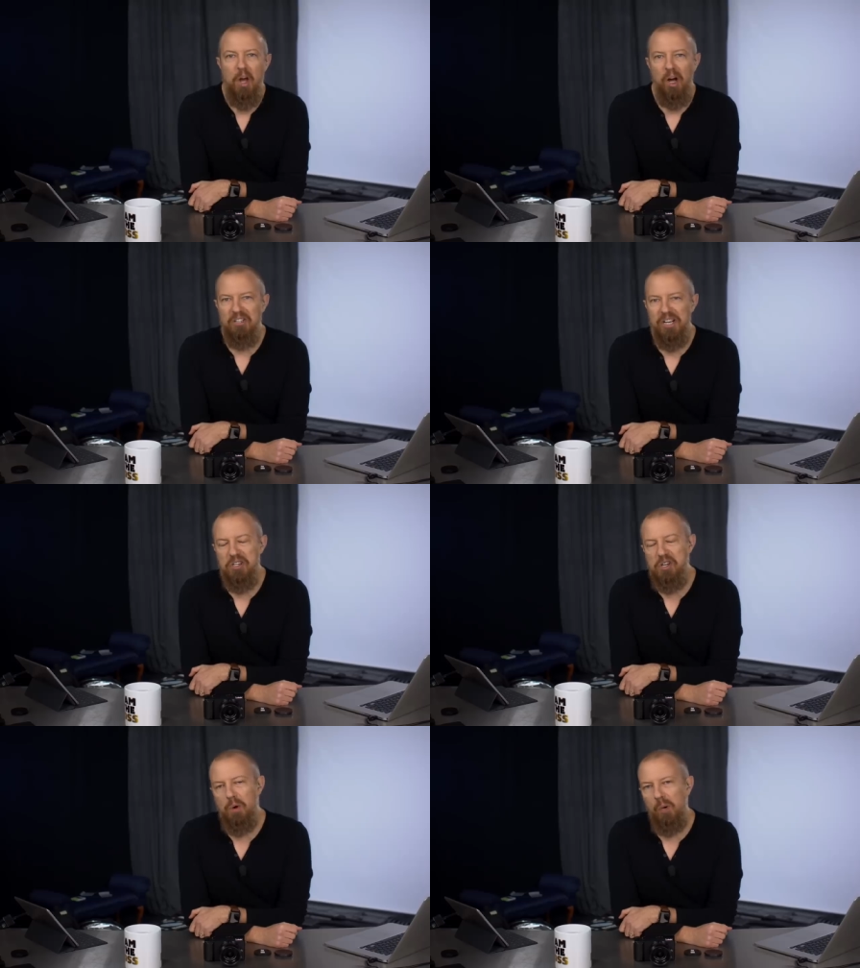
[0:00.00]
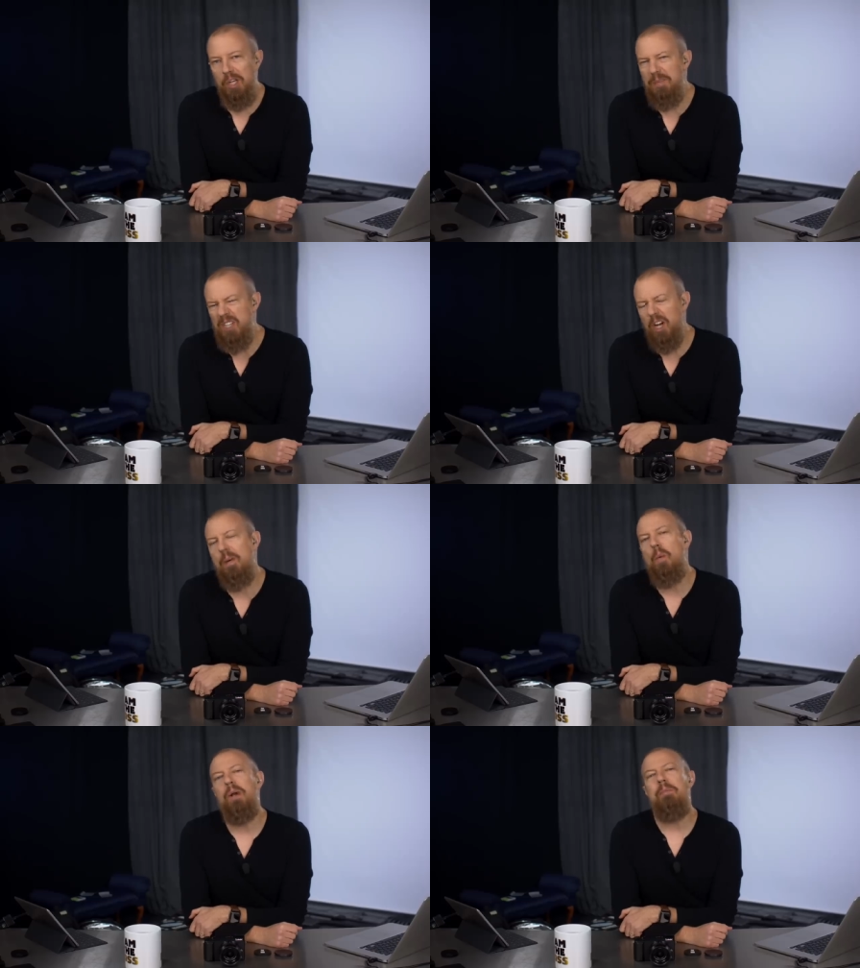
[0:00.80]
On today's show, we're going to be talking
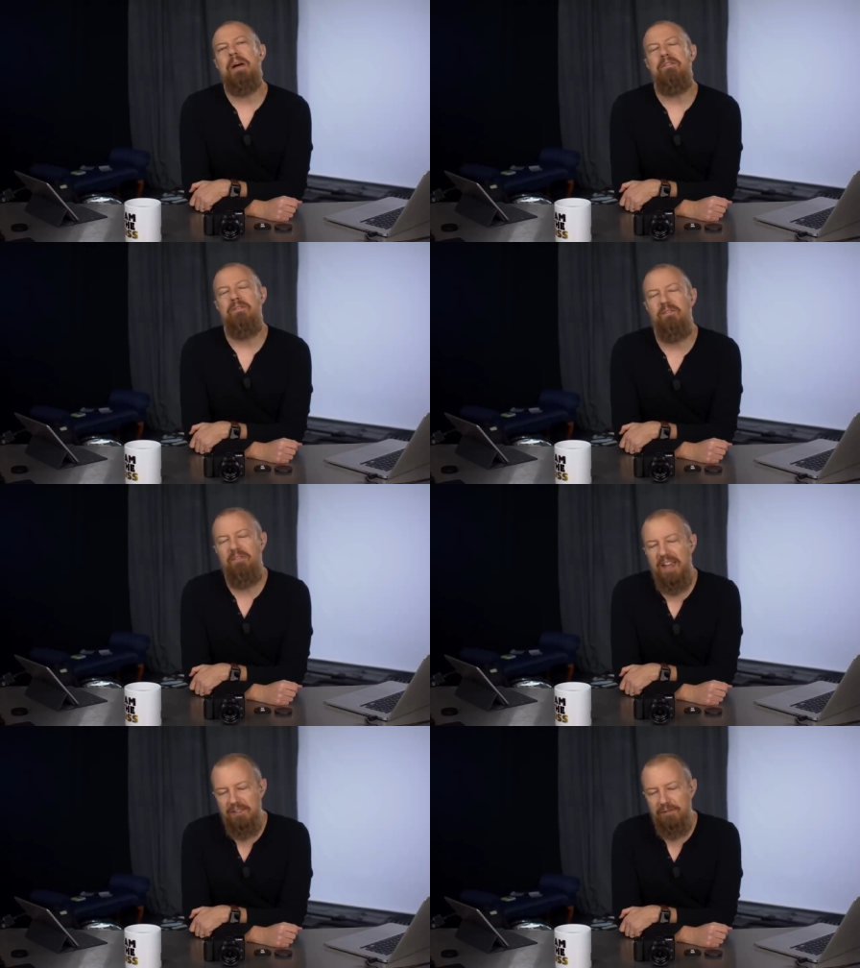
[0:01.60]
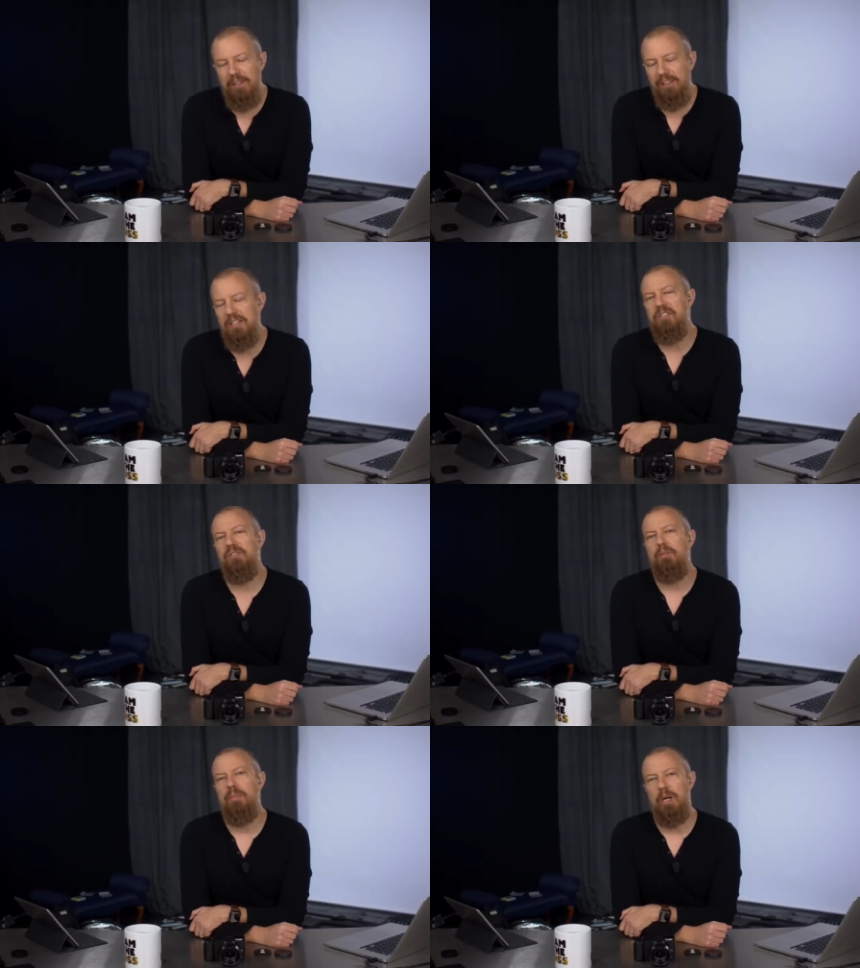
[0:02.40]
about one of my favorite
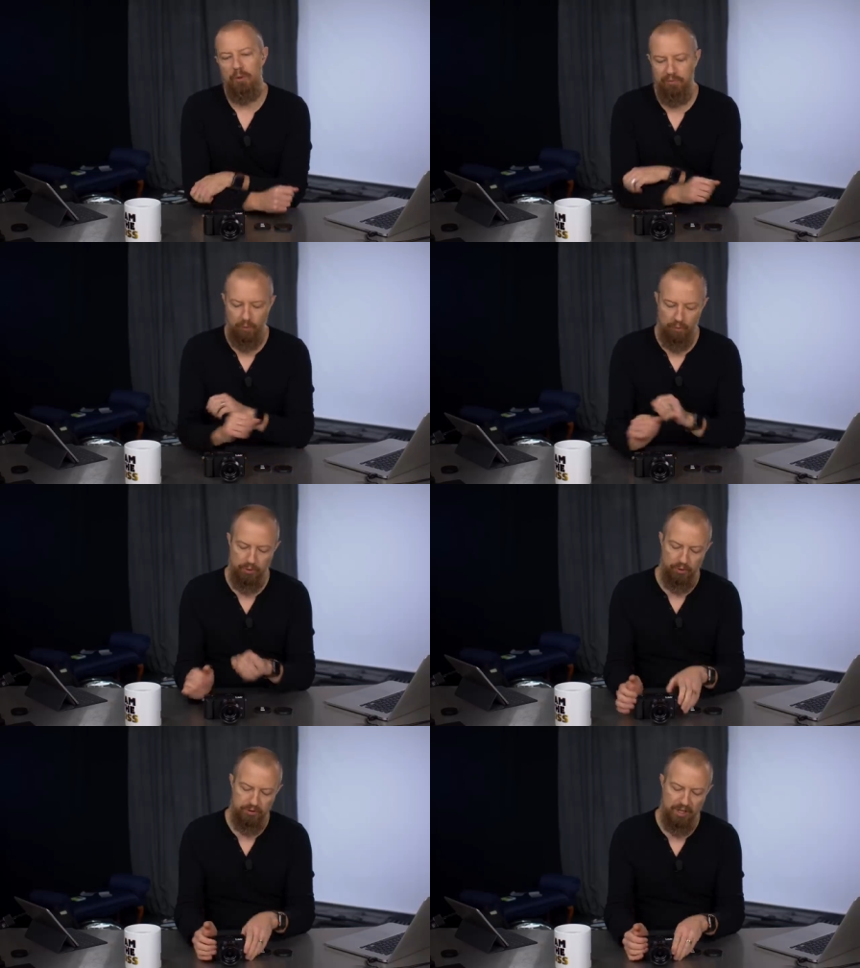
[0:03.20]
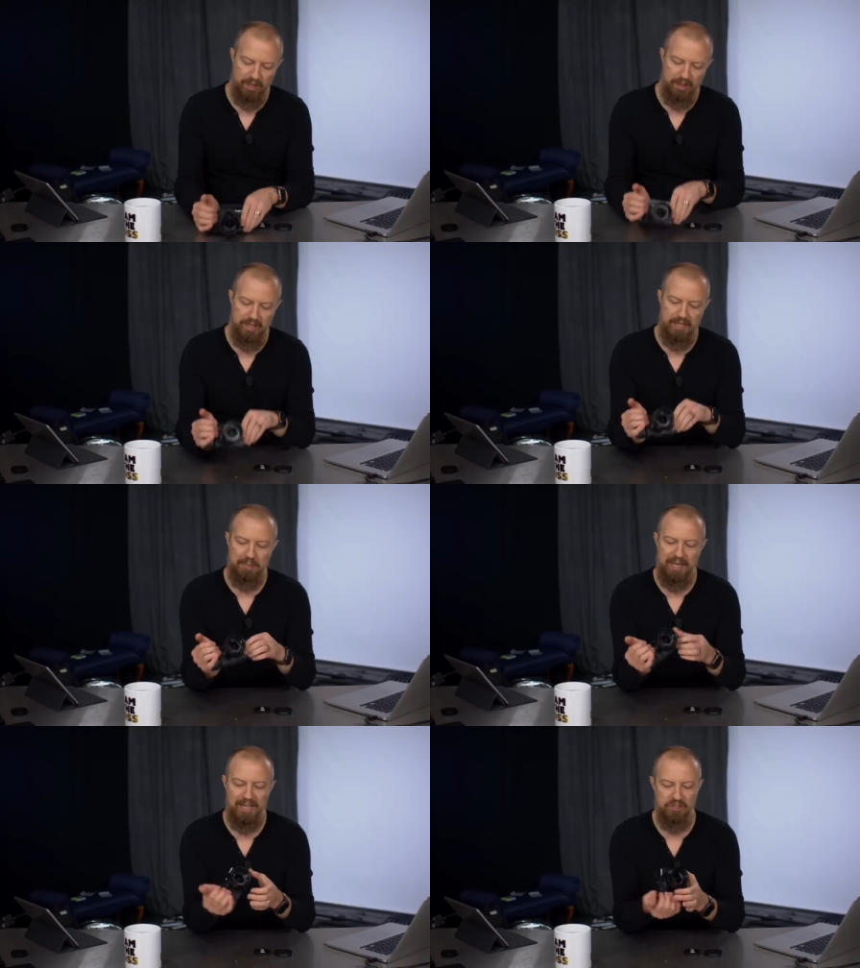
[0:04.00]
lenses from Micro Four Thirds, the
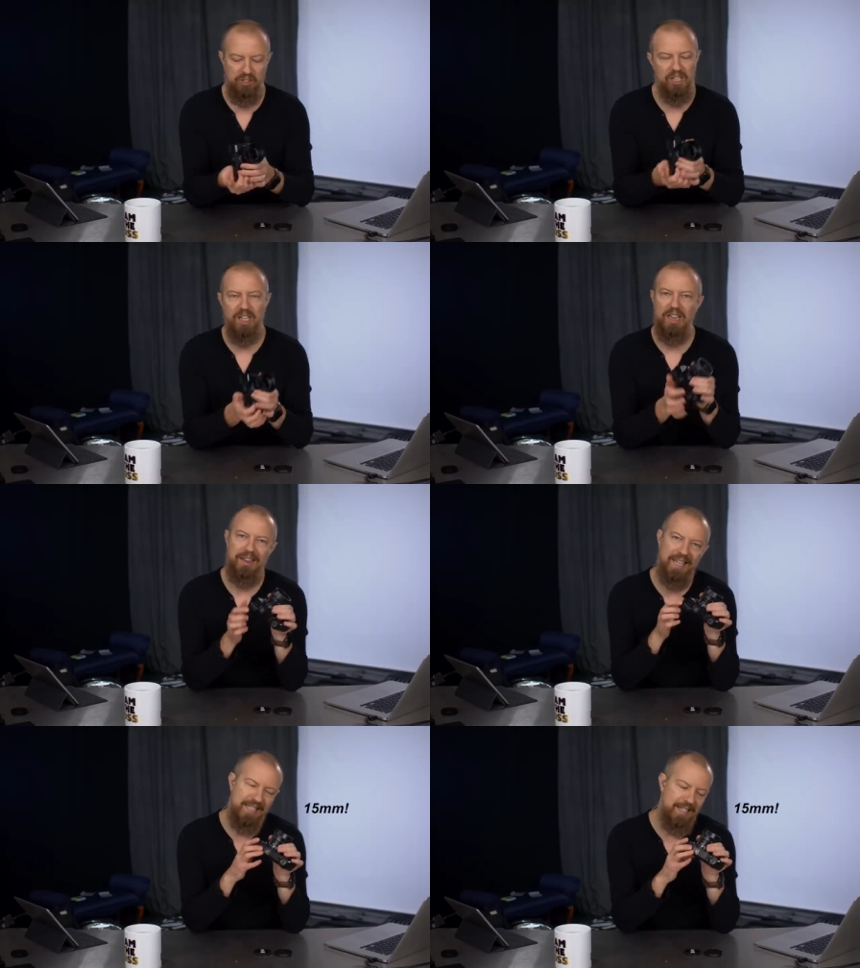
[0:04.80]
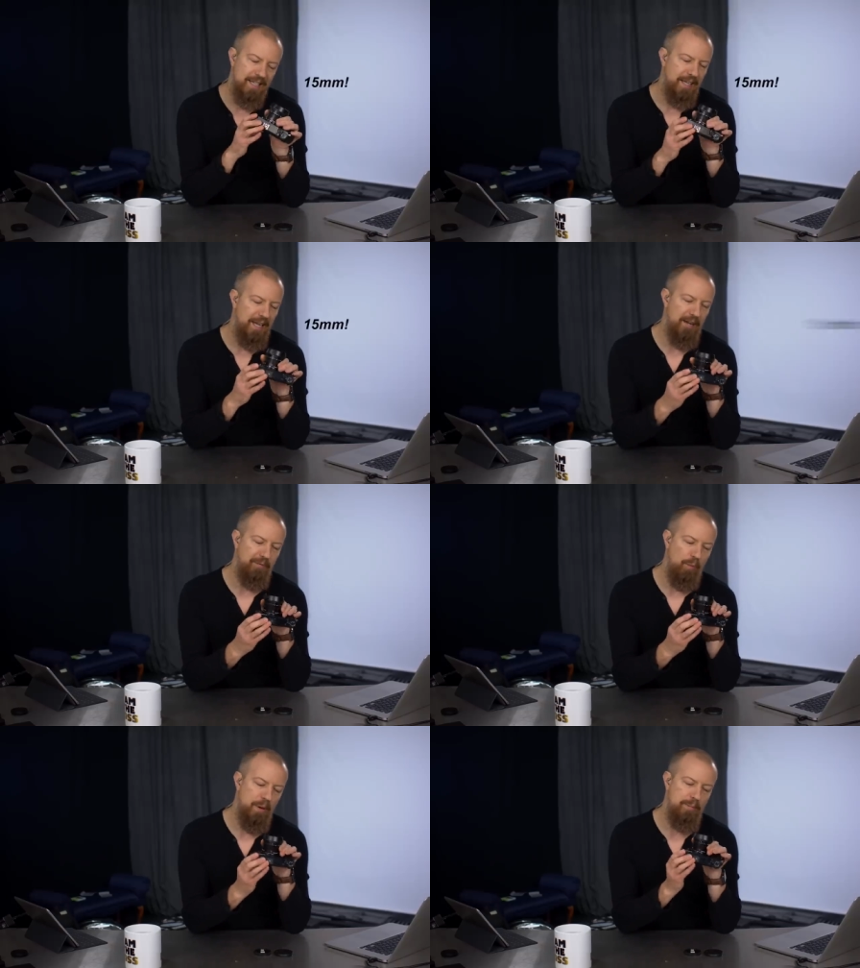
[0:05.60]
Panasonic Leica
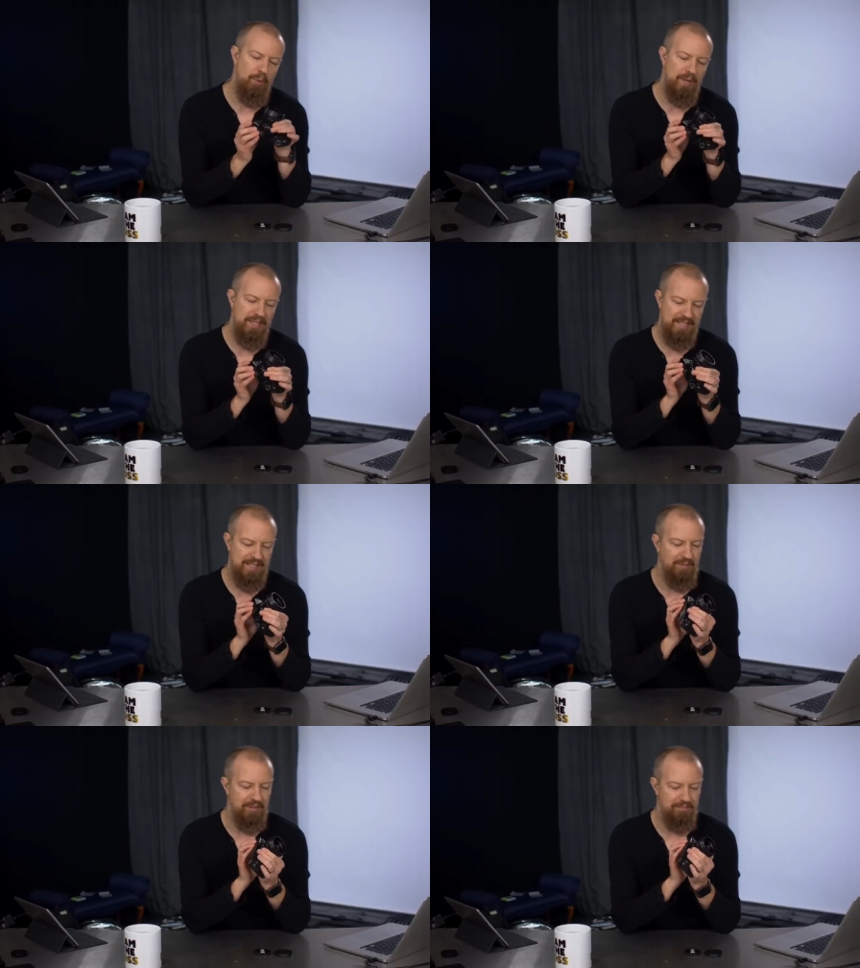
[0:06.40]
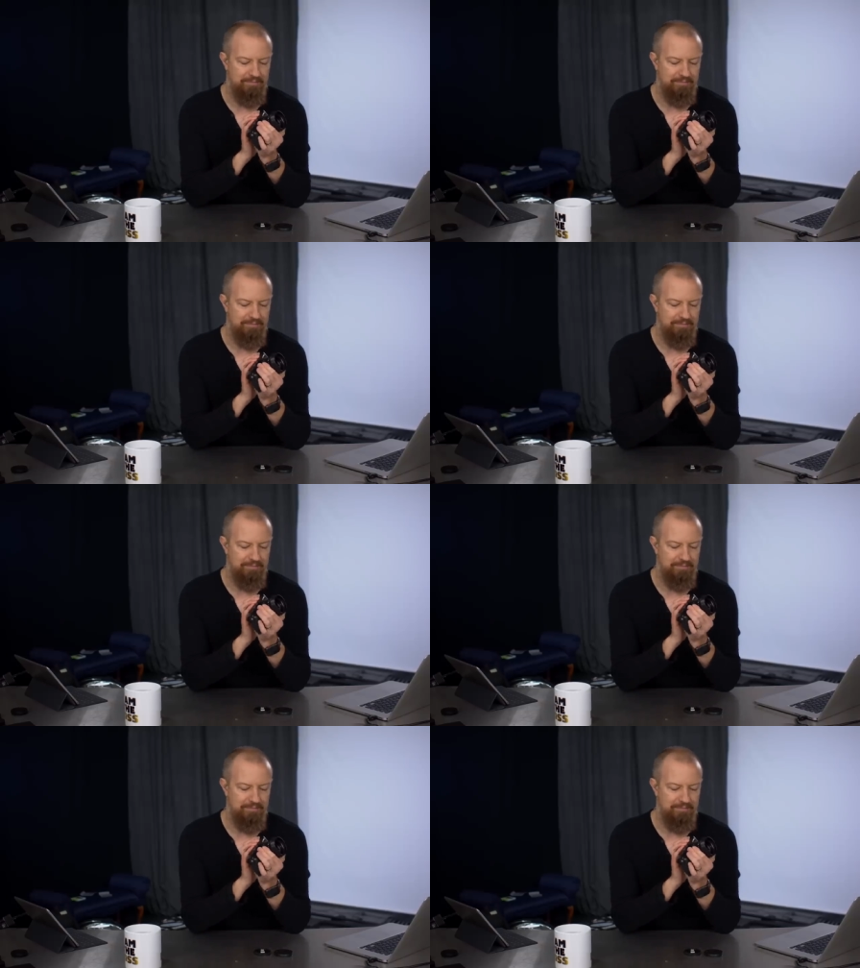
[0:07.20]
f one point seven.